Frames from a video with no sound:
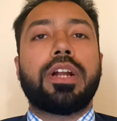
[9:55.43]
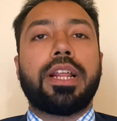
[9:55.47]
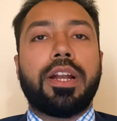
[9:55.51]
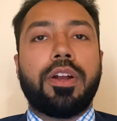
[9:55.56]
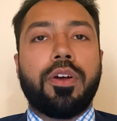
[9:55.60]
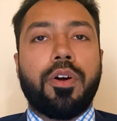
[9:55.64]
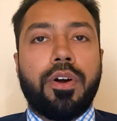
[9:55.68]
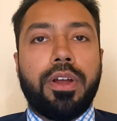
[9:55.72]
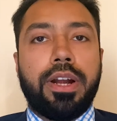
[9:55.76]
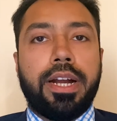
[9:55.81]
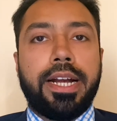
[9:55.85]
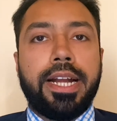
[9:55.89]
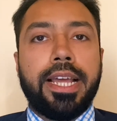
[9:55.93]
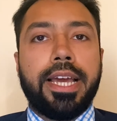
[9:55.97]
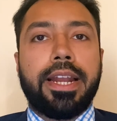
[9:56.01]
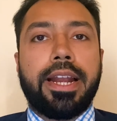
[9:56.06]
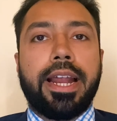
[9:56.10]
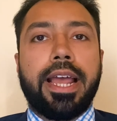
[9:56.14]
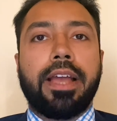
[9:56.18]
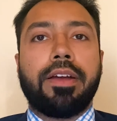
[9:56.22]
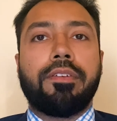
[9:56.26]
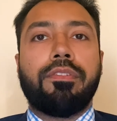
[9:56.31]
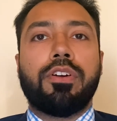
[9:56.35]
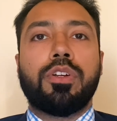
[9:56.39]
an all India
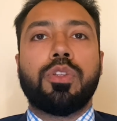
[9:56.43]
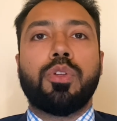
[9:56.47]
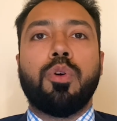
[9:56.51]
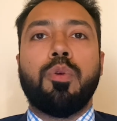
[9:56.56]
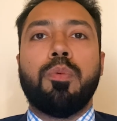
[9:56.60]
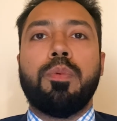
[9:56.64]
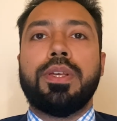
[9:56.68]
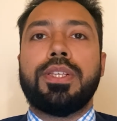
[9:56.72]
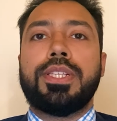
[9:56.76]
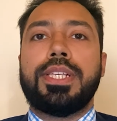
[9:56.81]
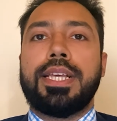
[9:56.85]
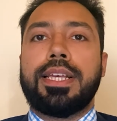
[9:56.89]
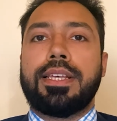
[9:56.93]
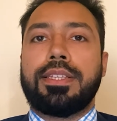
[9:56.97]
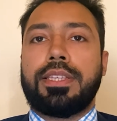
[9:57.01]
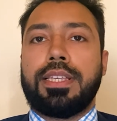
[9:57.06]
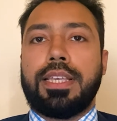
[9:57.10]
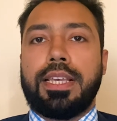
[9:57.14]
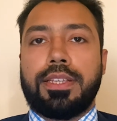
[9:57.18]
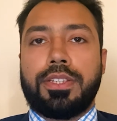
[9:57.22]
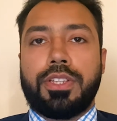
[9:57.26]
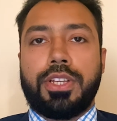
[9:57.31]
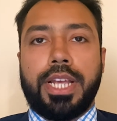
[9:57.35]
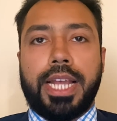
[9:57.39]
rank for the OBC
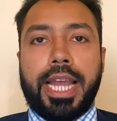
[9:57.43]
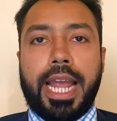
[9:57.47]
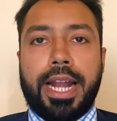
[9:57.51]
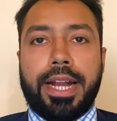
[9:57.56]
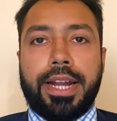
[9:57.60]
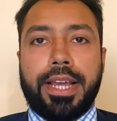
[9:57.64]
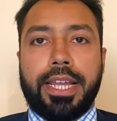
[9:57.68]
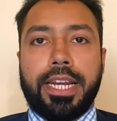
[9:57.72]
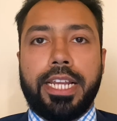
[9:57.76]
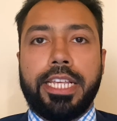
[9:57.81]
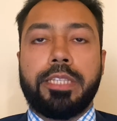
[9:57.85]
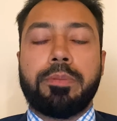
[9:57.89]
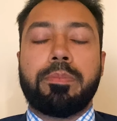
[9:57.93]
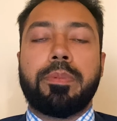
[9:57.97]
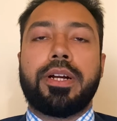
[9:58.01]
SCST categories,